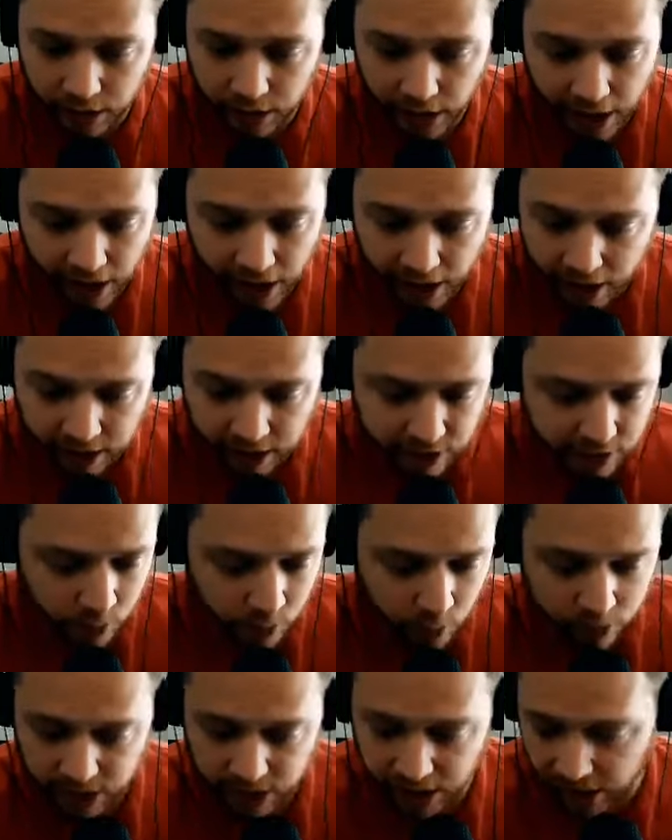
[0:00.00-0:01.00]
as it
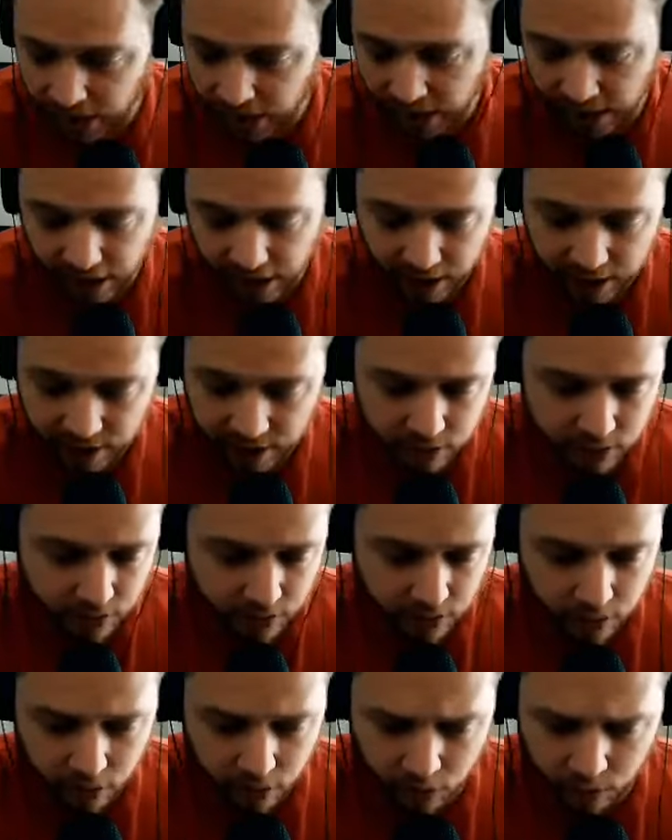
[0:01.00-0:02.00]
was as
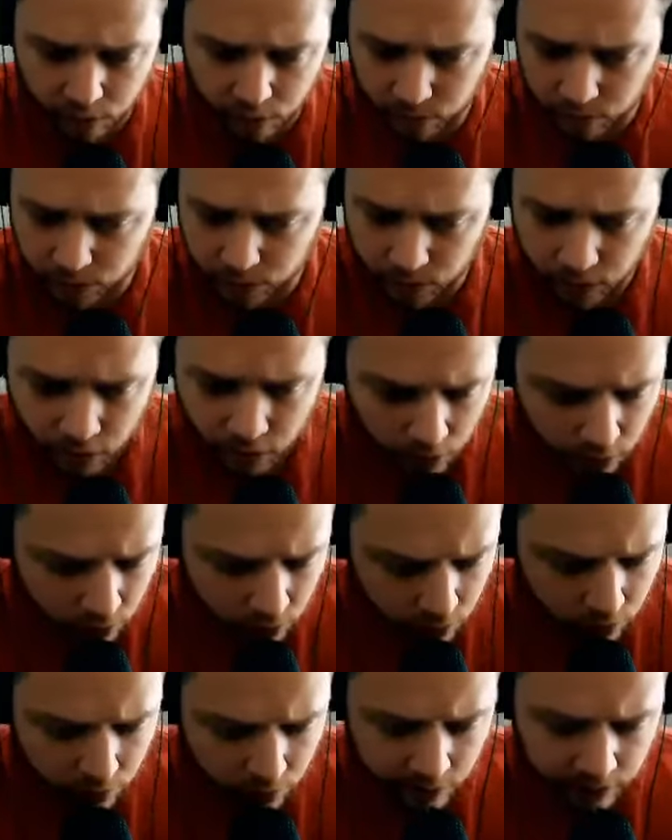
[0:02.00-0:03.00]
you know it was
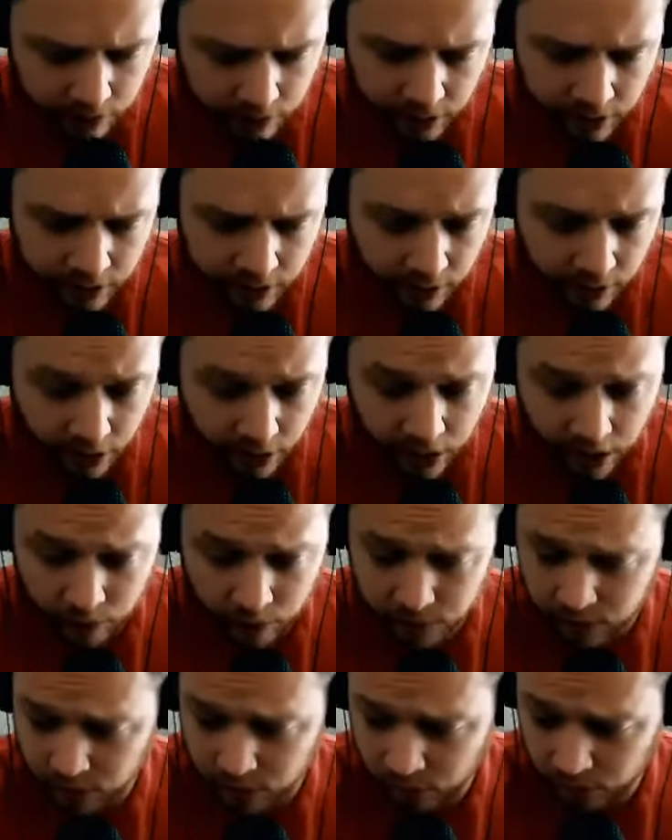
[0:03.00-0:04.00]
new, and then I
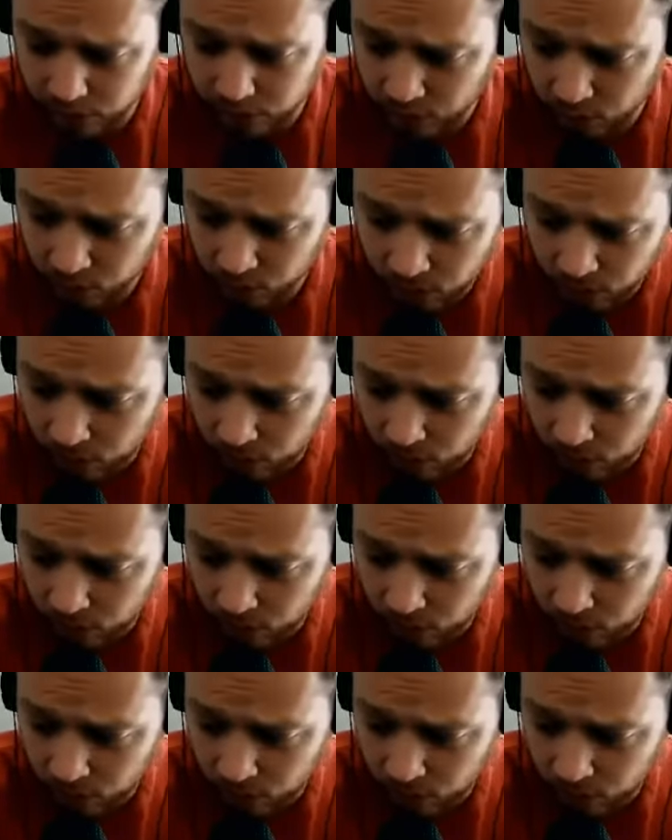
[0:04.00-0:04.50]
was literally